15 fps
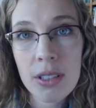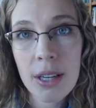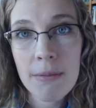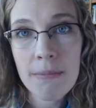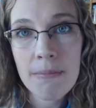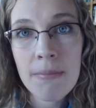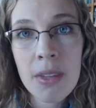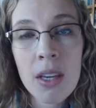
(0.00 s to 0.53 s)

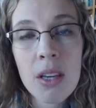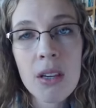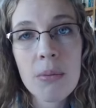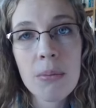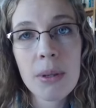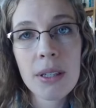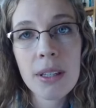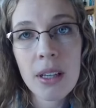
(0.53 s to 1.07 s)
time
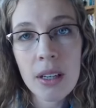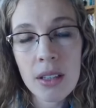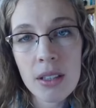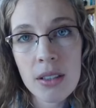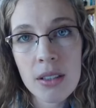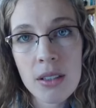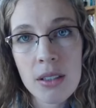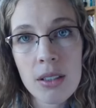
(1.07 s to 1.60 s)

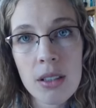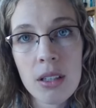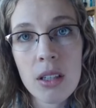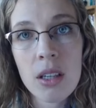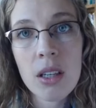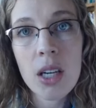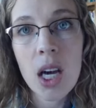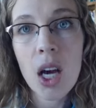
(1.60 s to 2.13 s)
because
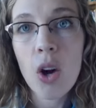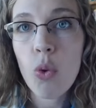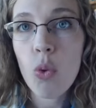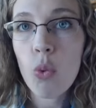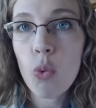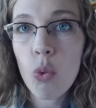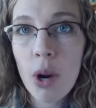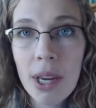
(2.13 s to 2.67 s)

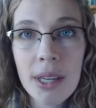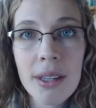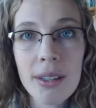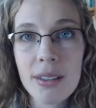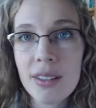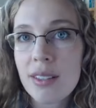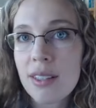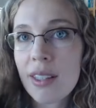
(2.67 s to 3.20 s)
right
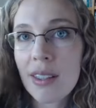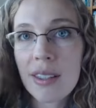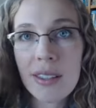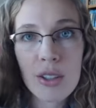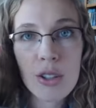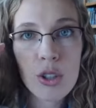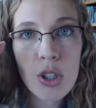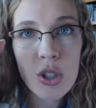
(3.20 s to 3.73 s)
as
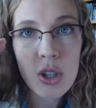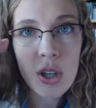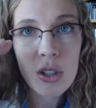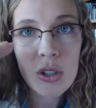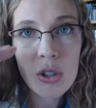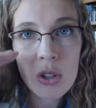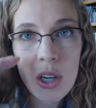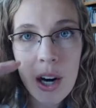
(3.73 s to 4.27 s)
they
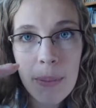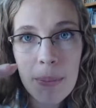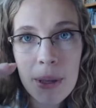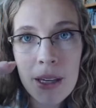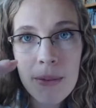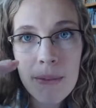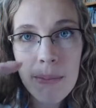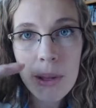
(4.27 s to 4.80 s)
start
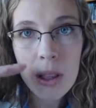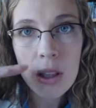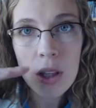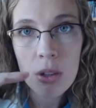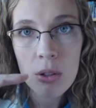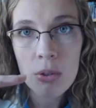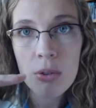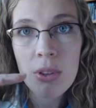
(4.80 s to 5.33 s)
dropping
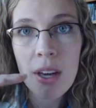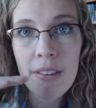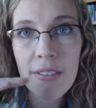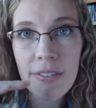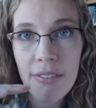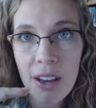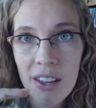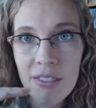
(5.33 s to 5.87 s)
below that
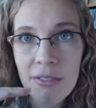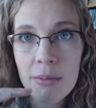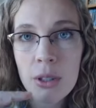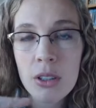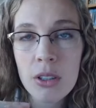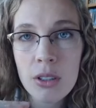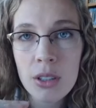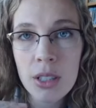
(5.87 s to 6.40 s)
5
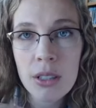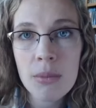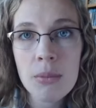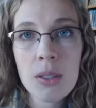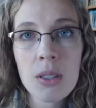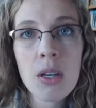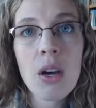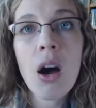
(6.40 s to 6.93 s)

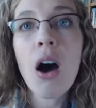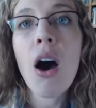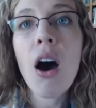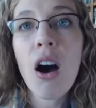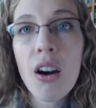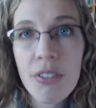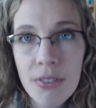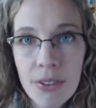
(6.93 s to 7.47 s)
milligrams,
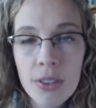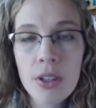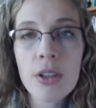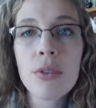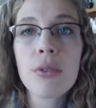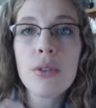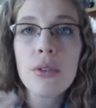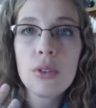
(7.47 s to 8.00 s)
often
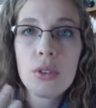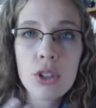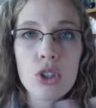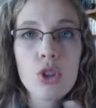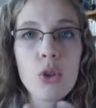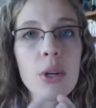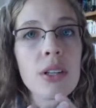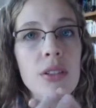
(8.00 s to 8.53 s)
their
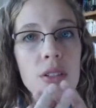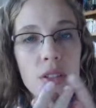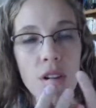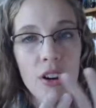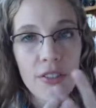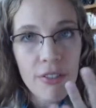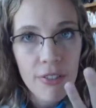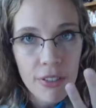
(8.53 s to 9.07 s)
joints
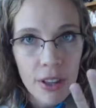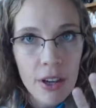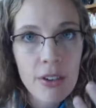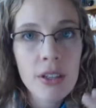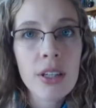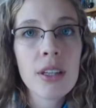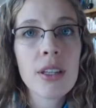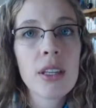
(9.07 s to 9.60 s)
start
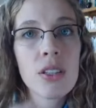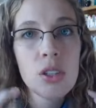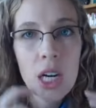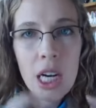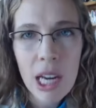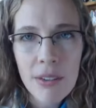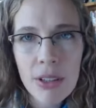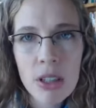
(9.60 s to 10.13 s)
flaring and they
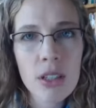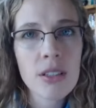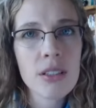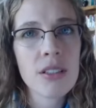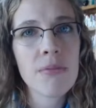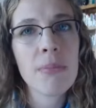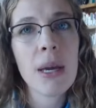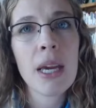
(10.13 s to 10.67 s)
start having
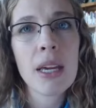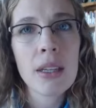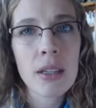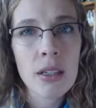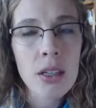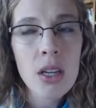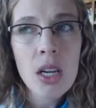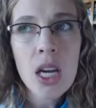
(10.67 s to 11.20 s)
lots of pain
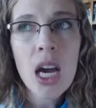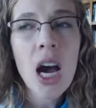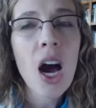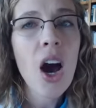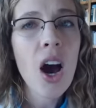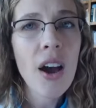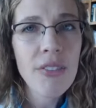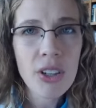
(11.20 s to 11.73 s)
and
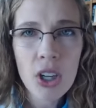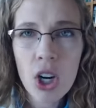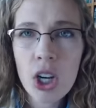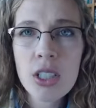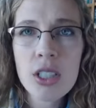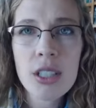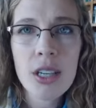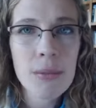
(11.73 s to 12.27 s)
having a
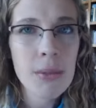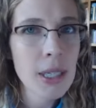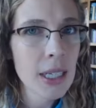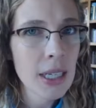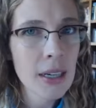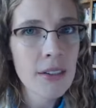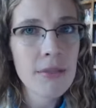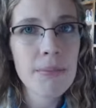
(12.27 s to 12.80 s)
hard time
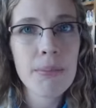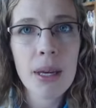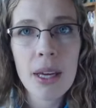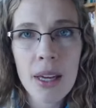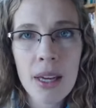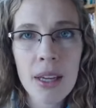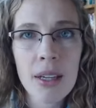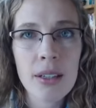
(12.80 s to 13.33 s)
getting out of
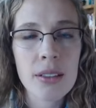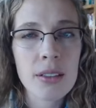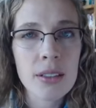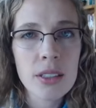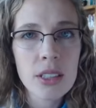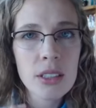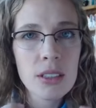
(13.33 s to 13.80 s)
bed and